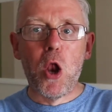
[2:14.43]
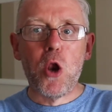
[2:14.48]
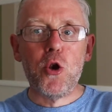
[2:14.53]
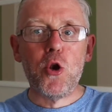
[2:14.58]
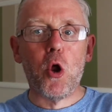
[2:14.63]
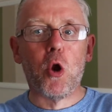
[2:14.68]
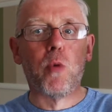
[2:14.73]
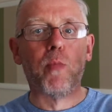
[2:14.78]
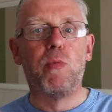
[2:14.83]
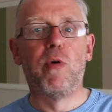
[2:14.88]

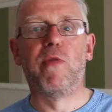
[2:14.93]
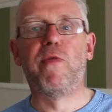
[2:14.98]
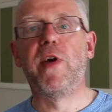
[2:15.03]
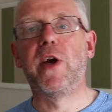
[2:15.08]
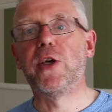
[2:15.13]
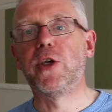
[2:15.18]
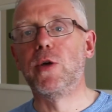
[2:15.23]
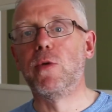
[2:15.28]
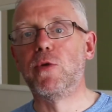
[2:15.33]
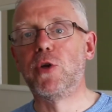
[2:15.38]

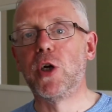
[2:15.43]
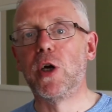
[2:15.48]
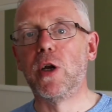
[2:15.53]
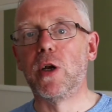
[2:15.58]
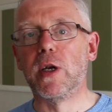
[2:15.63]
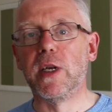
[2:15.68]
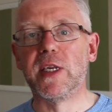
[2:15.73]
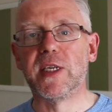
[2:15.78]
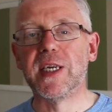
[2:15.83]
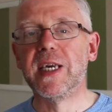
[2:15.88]
non-professional
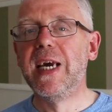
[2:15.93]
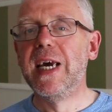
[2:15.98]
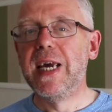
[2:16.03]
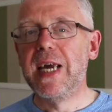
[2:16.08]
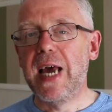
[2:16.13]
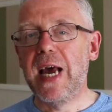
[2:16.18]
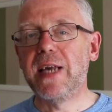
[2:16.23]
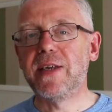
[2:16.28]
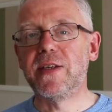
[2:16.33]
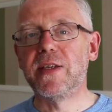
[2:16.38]
journalists
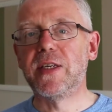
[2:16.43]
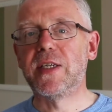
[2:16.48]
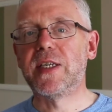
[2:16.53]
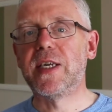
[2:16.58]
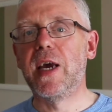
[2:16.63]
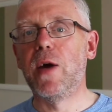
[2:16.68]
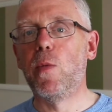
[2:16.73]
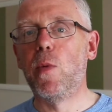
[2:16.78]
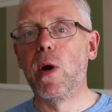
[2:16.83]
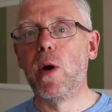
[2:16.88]
hasn't
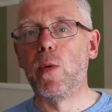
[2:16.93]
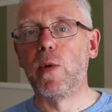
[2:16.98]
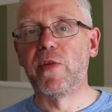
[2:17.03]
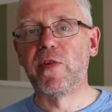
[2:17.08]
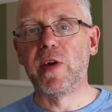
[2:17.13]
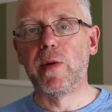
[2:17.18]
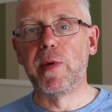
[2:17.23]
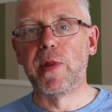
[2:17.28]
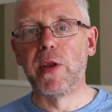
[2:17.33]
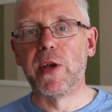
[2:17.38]
set well with
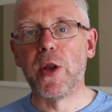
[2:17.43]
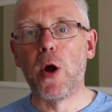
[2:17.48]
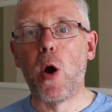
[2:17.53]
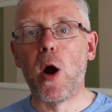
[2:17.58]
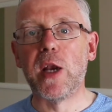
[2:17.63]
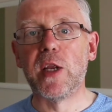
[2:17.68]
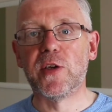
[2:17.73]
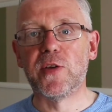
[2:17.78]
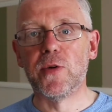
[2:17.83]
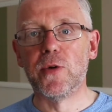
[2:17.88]
some of the
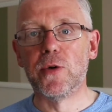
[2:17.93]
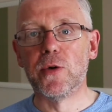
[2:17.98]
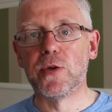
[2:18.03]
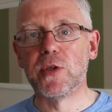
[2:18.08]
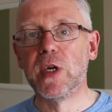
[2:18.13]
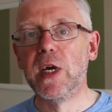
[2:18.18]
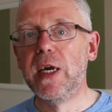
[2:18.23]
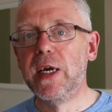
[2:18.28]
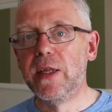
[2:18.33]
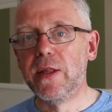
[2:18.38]

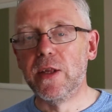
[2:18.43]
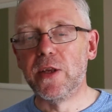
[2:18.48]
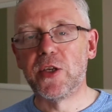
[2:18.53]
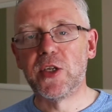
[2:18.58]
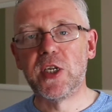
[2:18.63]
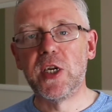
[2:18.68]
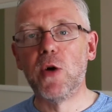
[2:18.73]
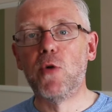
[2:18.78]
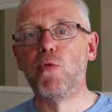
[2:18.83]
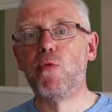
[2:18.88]
dinosaurs that
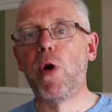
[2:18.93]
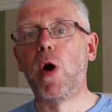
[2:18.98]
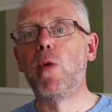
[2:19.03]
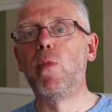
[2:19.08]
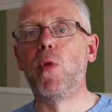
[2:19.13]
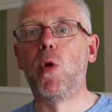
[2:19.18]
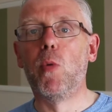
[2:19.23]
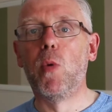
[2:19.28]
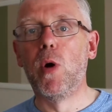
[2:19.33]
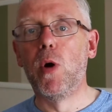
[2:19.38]
still
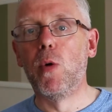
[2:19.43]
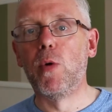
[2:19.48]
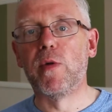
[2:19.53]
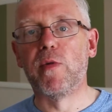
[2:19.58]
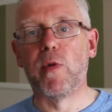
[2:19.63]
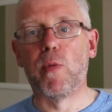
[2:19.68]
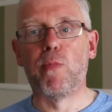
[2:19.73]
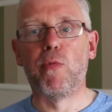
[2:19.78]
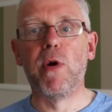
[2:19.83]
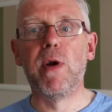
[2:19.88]
roam the world
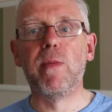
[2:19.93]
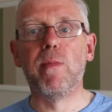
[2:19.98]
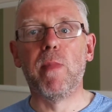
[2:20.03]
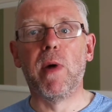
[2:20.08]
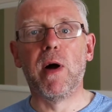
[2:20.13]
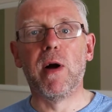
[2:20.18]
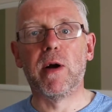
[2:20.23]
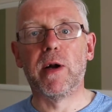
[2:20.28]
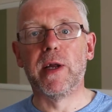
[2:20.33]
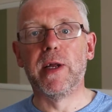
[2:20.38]
of the print
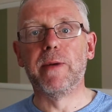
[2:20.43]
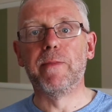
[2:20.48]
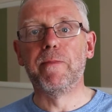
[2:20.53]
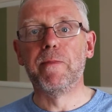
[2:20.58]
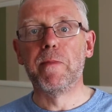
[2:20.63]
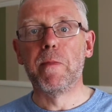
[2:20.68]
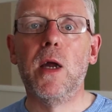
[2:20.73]
market.